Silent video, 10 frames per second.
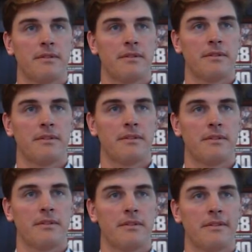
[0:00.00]
So
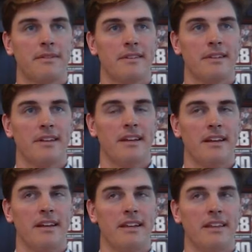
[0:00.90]

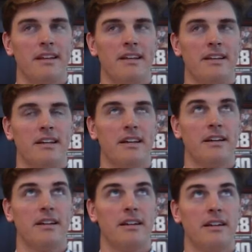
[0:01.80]
the
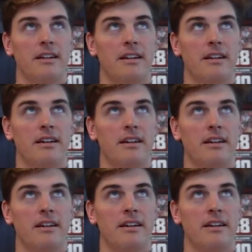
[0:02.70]

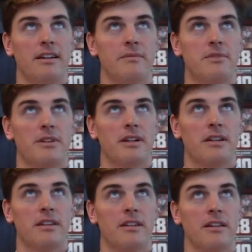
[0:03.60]
I'm trying
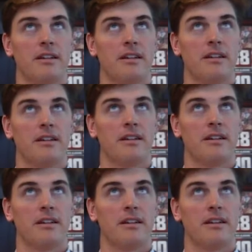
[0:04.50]
to think.
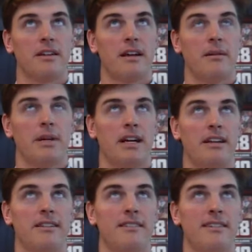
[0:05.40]
I
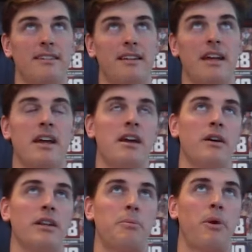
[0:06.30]
mean,
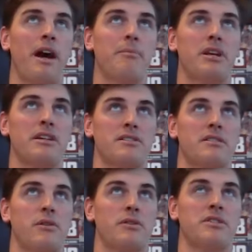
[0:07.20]
the problem is,
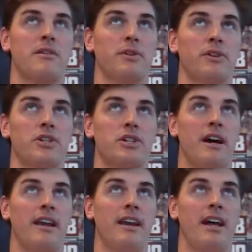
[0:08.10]
is there was never a
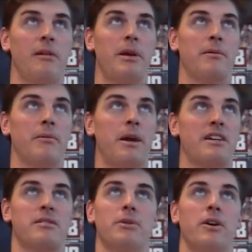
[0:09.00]
shot in Alabama
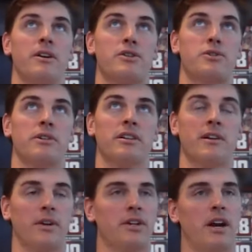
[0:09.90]
basketball history that
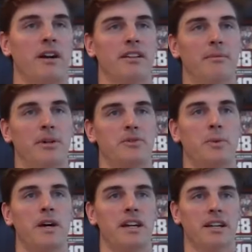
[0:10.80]
ever carried that much
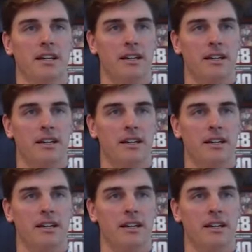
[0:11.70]
weight.